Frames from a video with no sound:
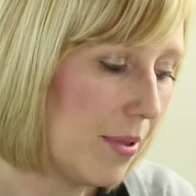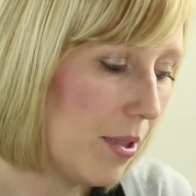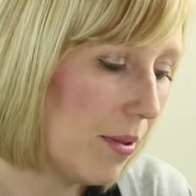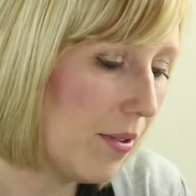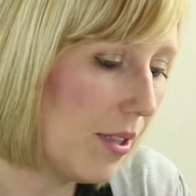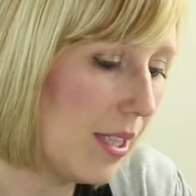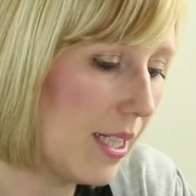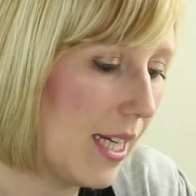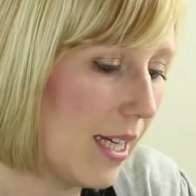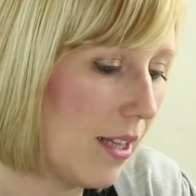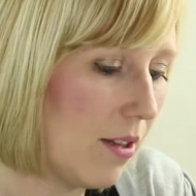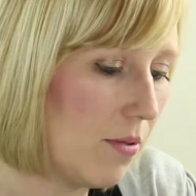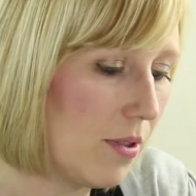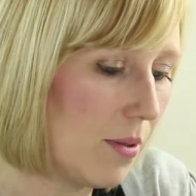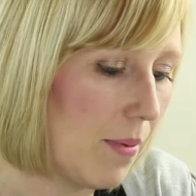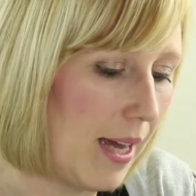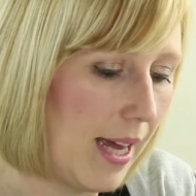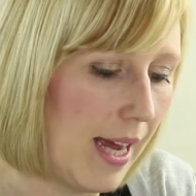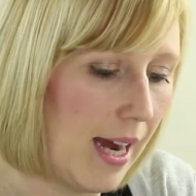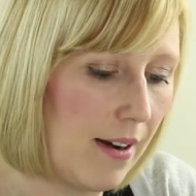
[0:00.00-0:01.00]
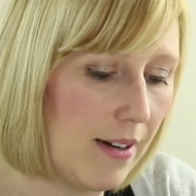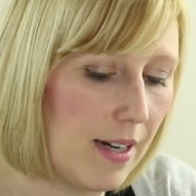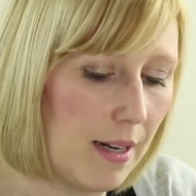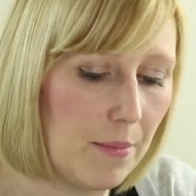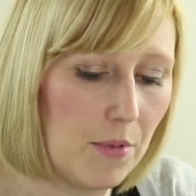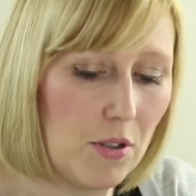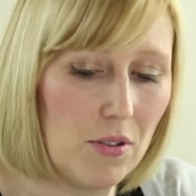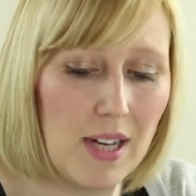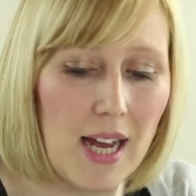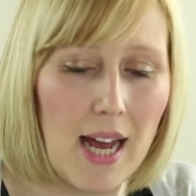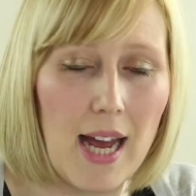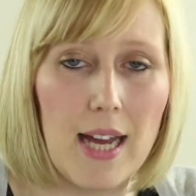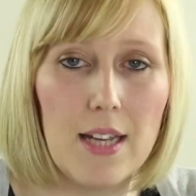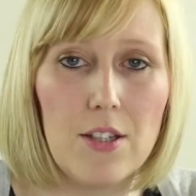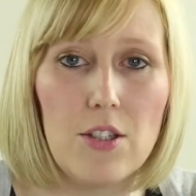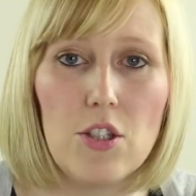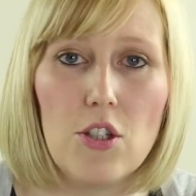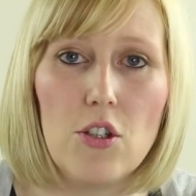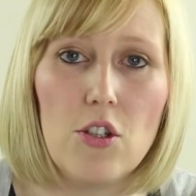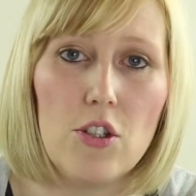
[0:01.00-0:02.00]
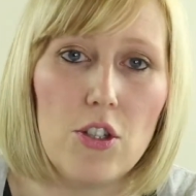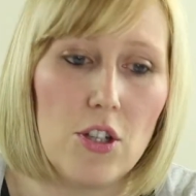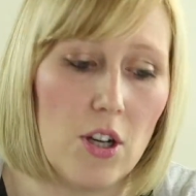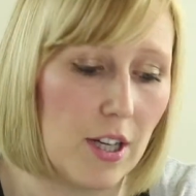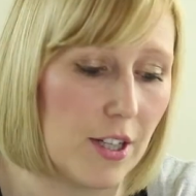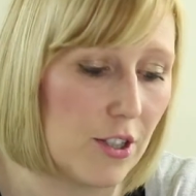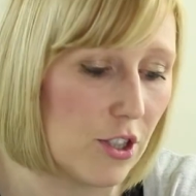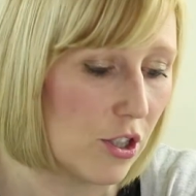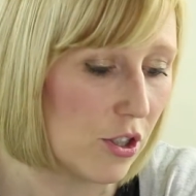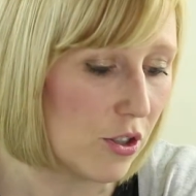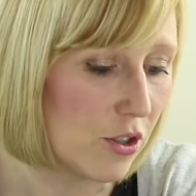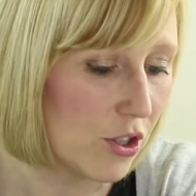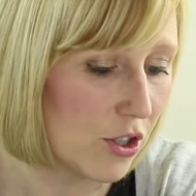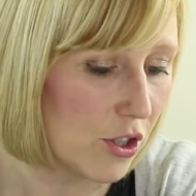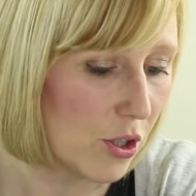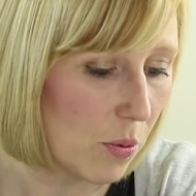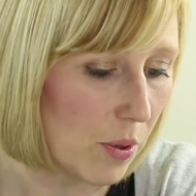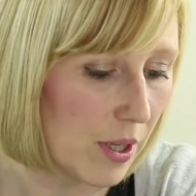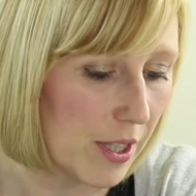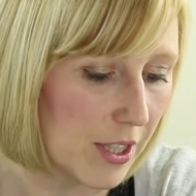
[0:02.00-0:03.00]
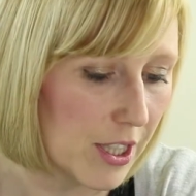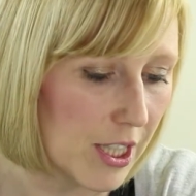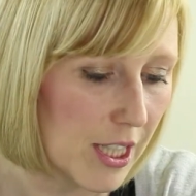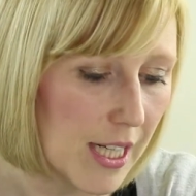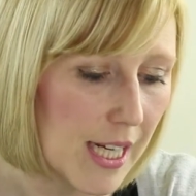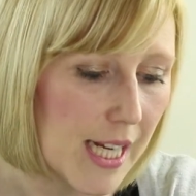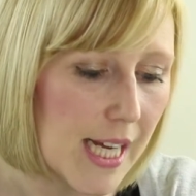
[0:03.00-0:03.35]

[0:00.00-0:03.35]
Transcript: So I'm going to take those away, Aaron. I'm going to ask you now to sort.